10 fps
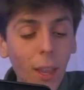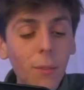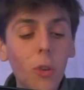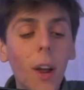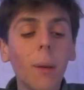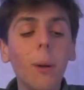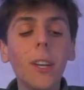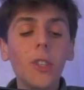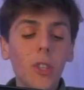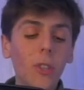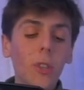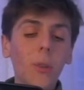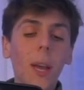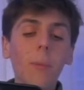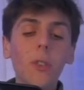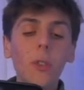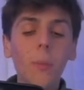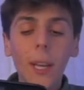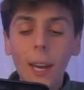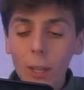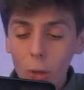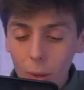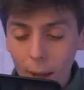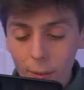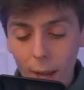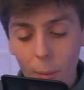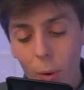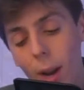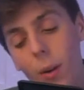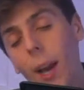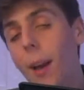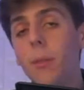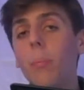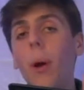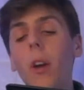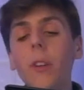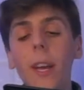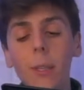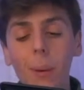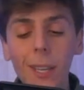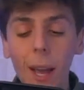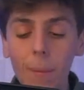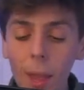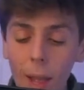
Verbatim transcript: I love drawing, but it's just so time consuming and I don't have time right now. I have to prioritize my time.